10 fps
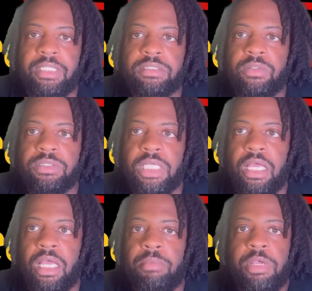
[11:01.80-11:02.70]
all the
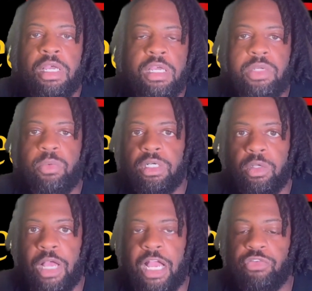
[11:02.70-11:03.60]
time. You want to
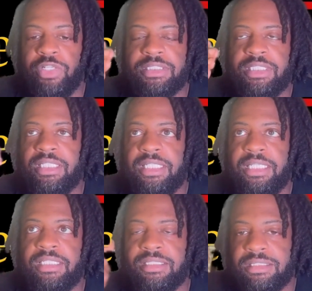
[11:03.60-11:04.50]
know how risky it
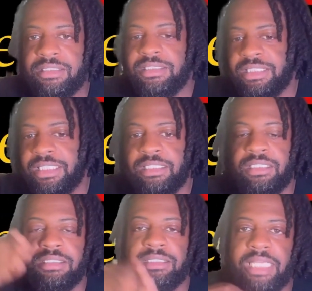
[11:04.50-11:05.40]
is. Is it legit?
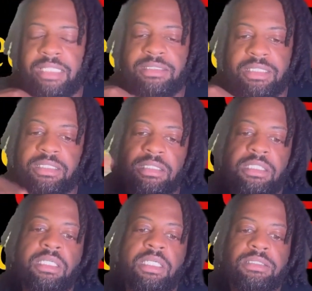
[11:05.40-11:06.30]
Is it not legit?
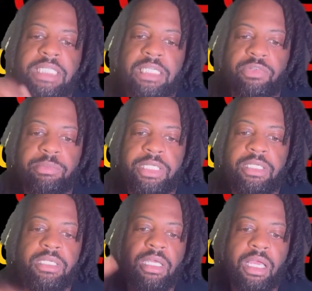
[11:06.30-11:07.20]
Take it from
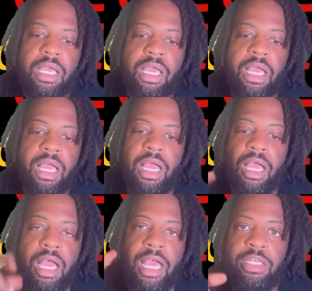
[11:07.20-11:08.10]
me.
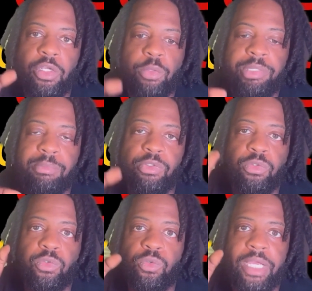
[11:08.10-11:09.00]
I know
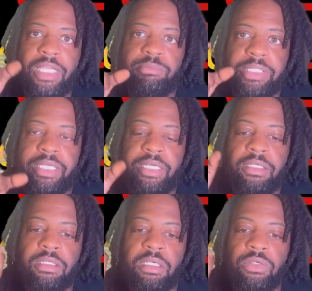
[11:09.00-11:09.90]
people who have
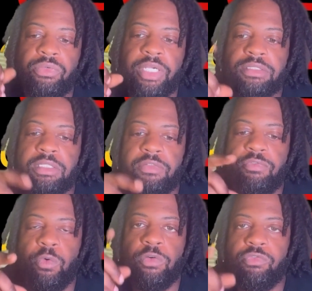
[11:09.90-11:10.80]
been arrested
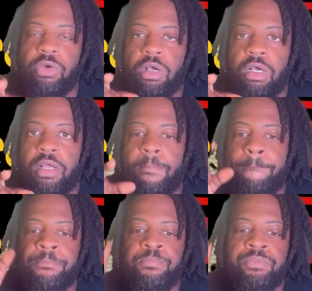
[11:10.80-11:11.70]
for fraud.
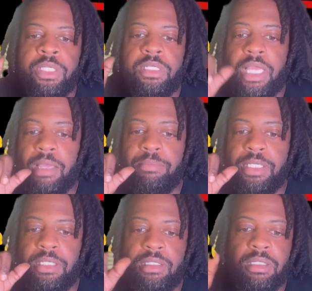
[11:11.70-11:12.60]
Not
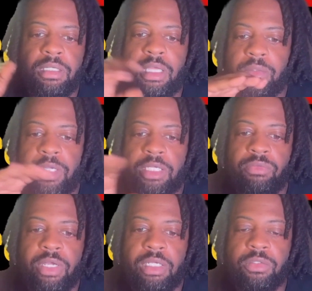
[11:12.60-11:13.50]
me. I don't hang
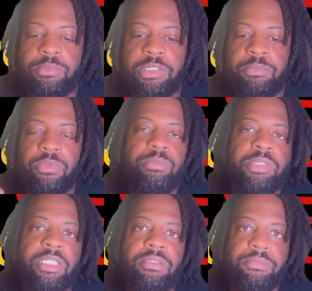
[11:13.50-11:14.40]
around those people,
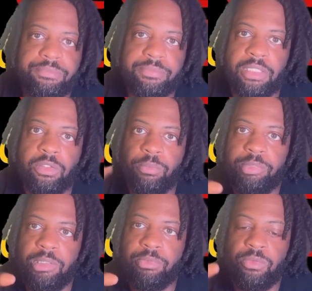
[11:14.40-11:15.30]
but I know
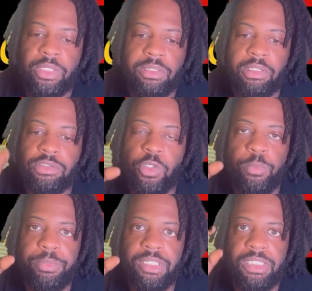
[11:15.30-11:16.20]
people and they
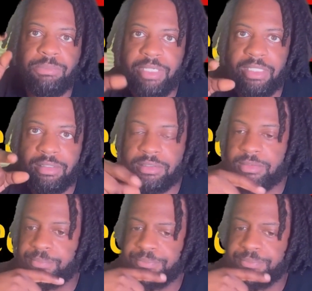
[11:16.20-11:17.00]
told me these methods,